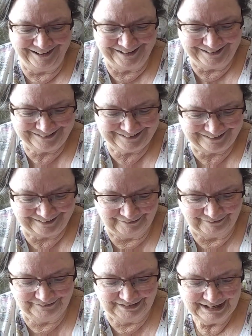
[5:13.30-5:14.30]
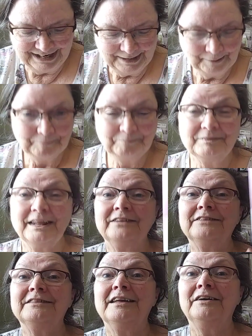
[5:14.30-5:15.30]
so,
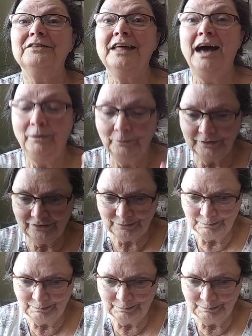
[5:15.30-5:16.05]
so that was